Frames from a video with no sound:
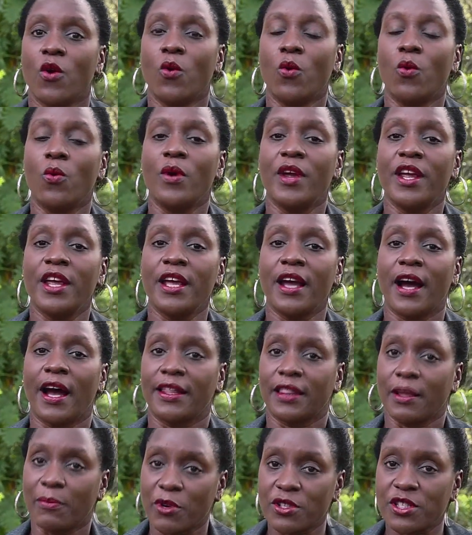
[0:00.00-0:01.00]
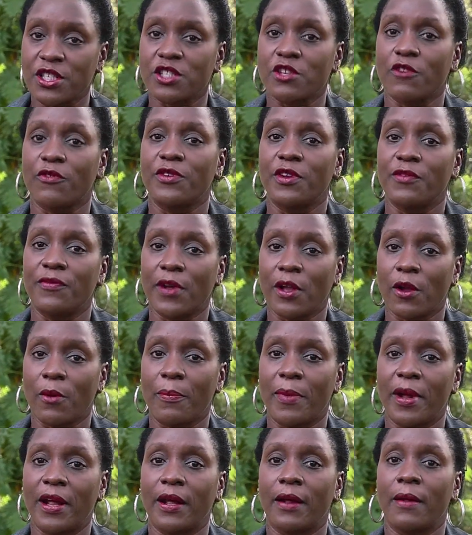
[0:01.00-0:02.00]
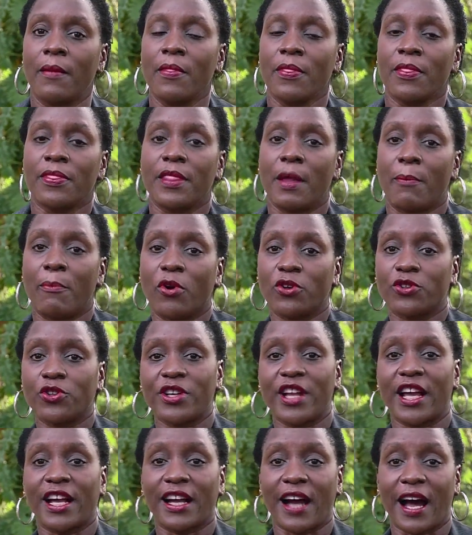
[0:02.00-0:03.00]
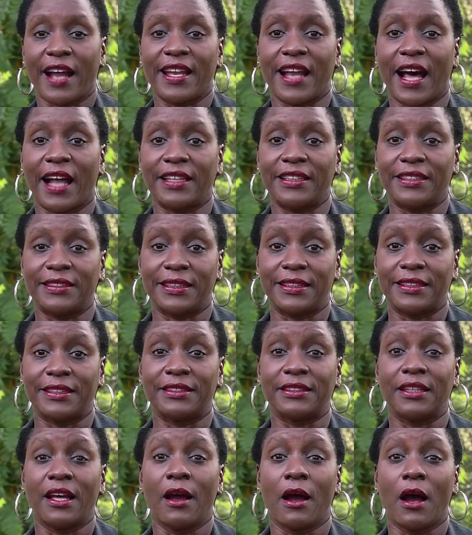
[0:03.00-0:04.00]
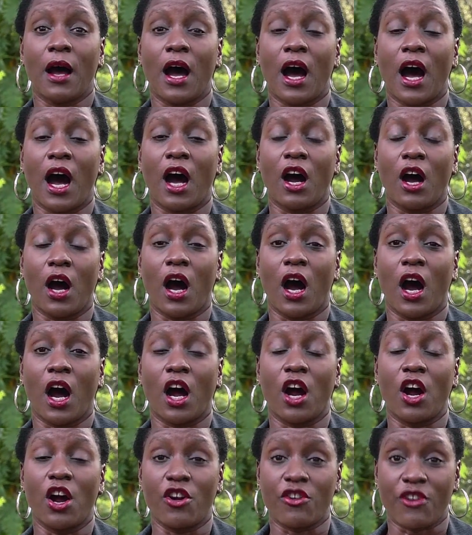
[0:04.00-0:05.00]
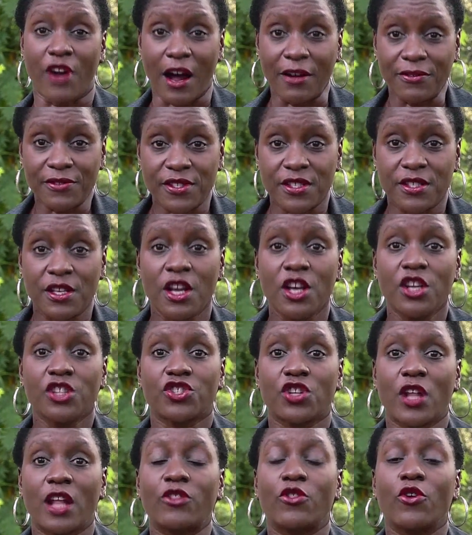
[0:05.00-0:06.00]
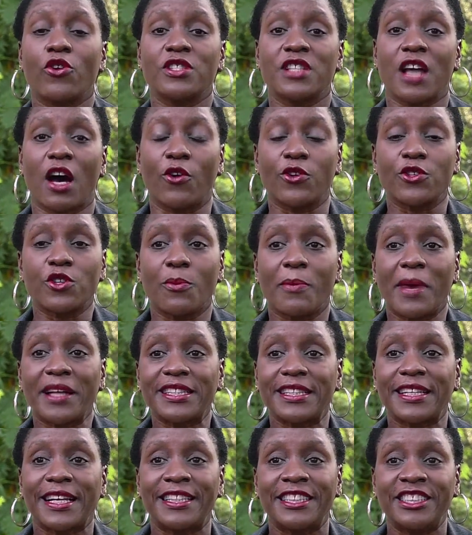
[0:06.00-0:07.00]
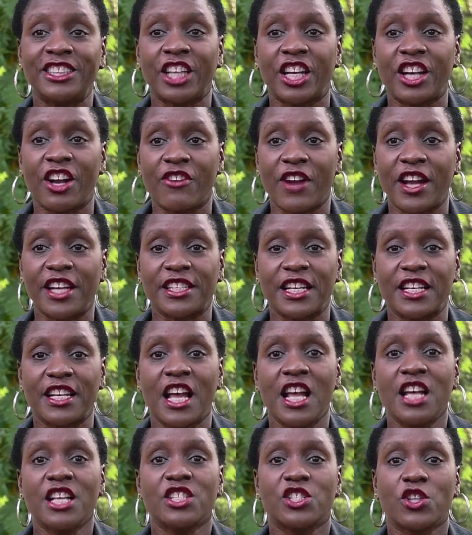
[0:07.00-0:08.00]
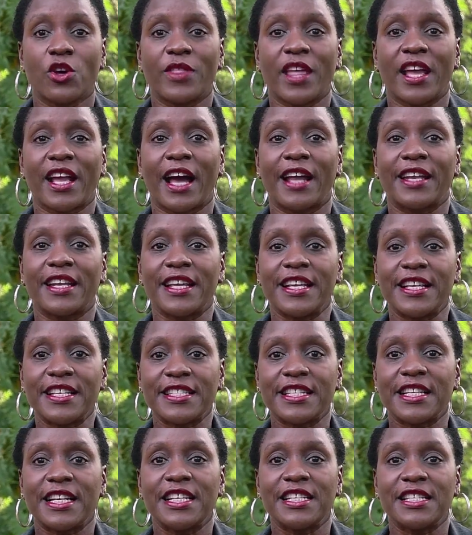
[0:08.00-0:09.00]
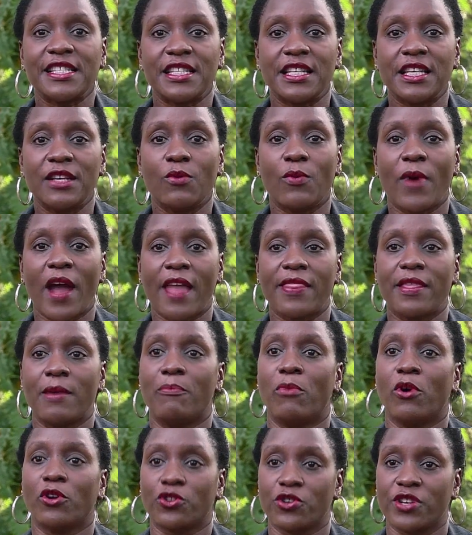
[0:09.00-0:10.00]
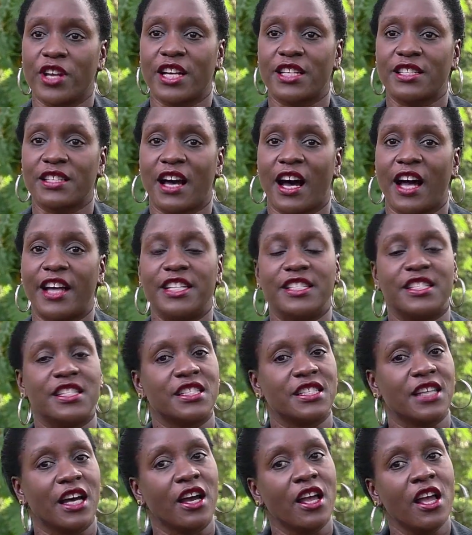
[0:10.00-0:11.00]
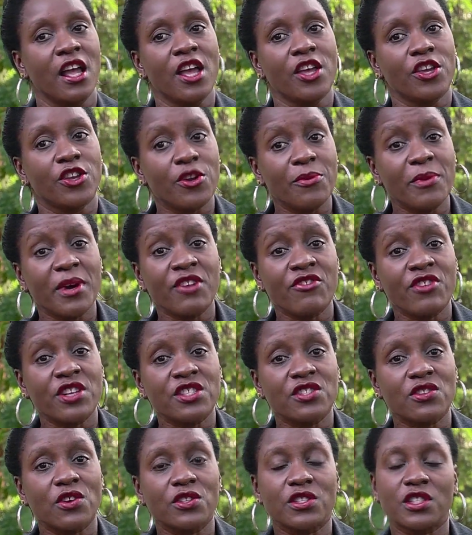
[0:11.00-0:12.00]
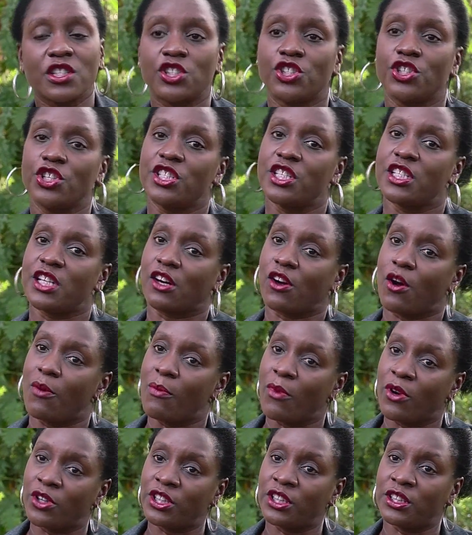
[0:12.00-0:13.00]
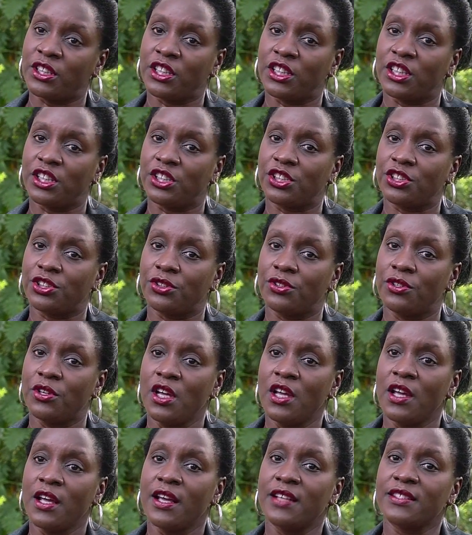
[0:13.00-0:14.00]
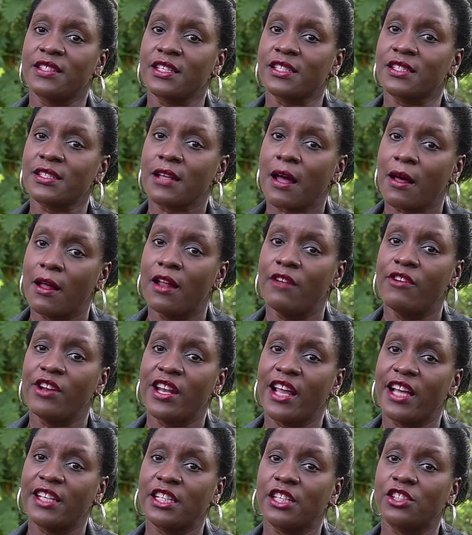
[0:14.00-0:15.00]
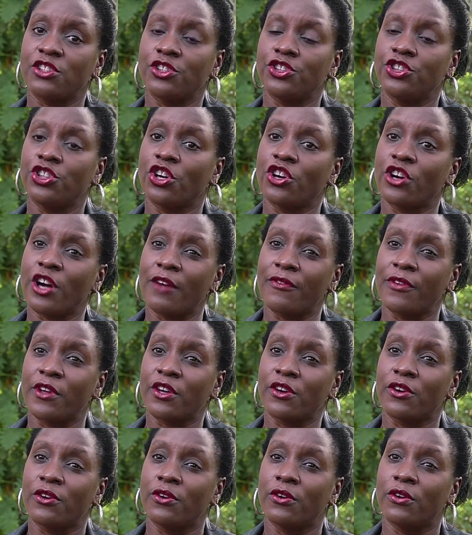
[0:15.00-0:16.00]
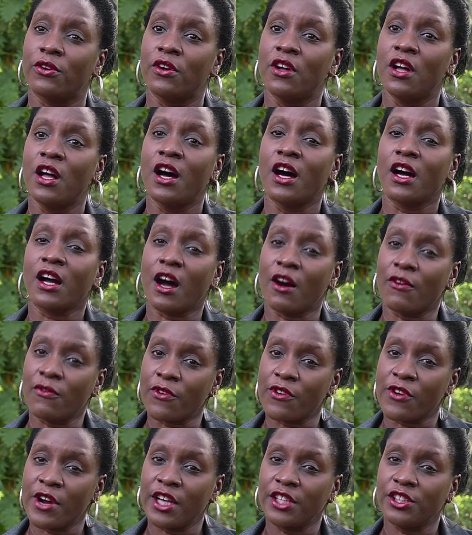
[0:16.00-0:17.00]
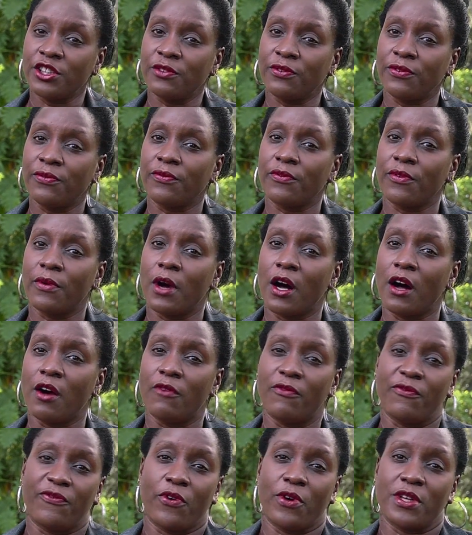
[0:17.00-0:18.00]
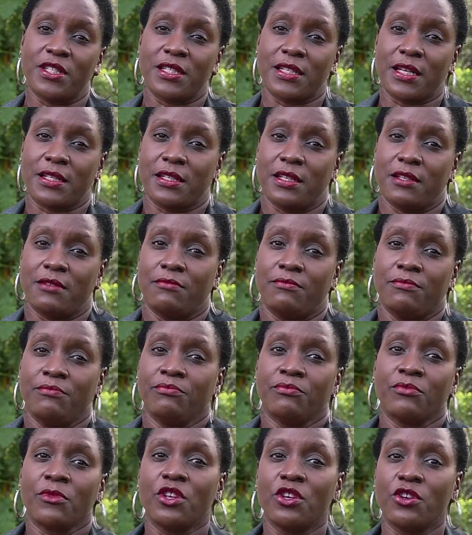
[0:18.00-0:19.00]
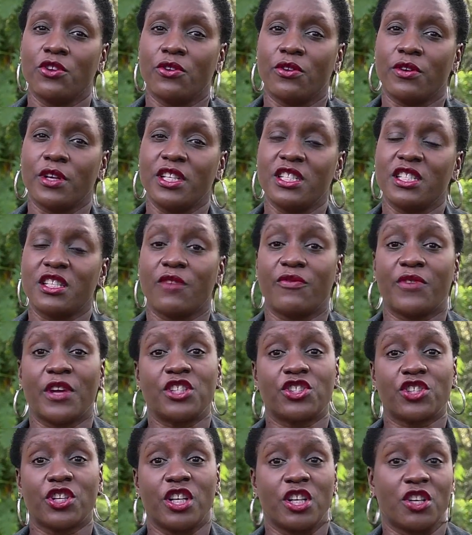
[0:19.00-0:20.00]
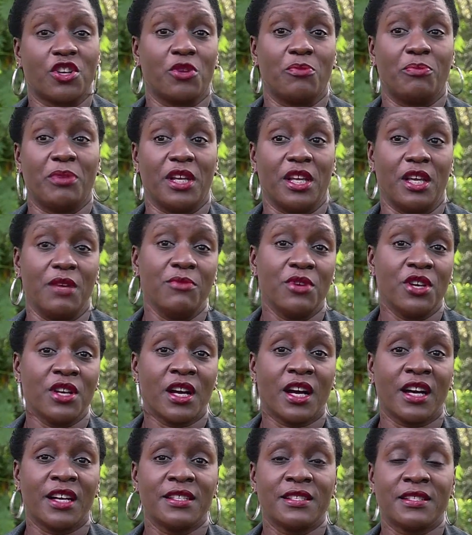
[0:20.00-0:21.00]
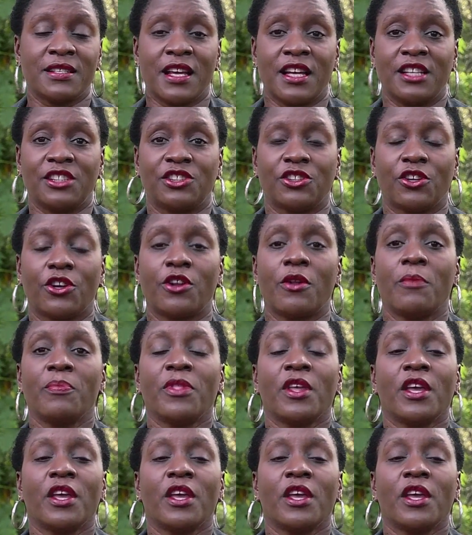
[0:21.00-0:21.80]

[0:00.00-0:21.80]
We are in the process of developing the bottleneck analysis graphs, so that those are automatically generated, so they can easily see where the bottlenecks are. Is it a human resource issue? Is it a commodity issue? Is it related to geographical coverage for a certain intervention? It could be immunization.